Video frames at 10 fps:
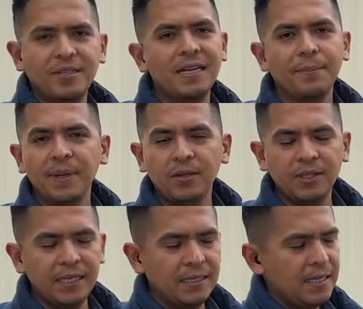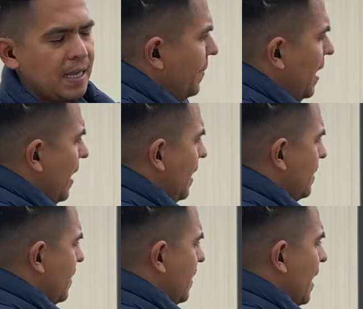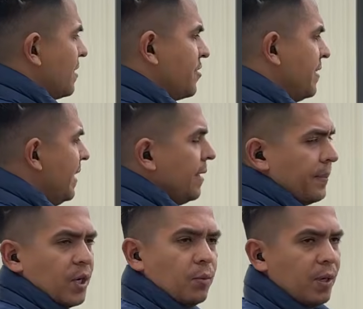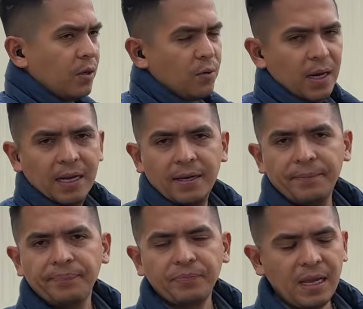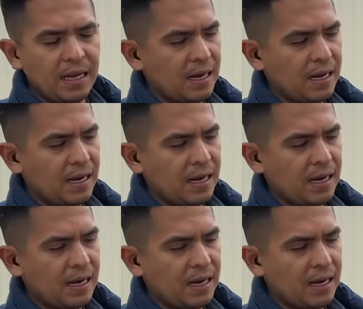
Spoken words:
didn't build it, and I just need it built real quick. And